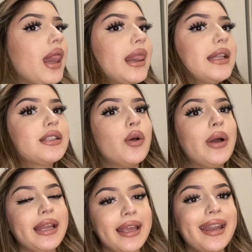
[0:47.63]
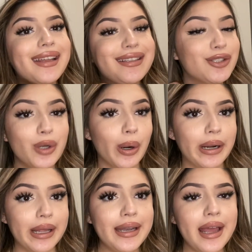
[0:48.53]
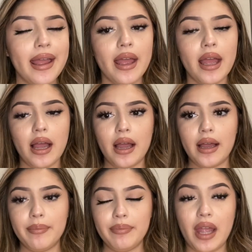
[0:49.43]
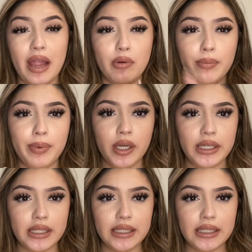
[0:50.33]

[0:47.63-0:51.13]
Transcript: let's go ahead and get started. I will put